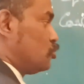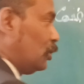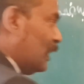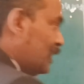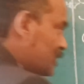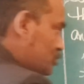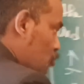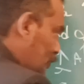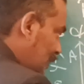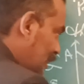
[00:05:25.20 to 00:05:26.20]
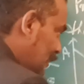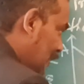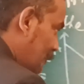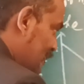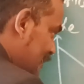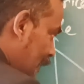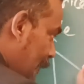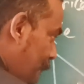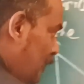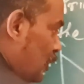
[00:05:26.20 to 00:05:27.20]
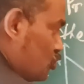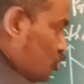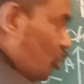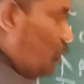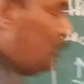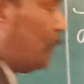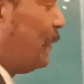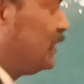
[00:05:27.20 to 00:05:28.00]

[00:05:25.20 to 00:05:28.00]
that his total income is A. So the budget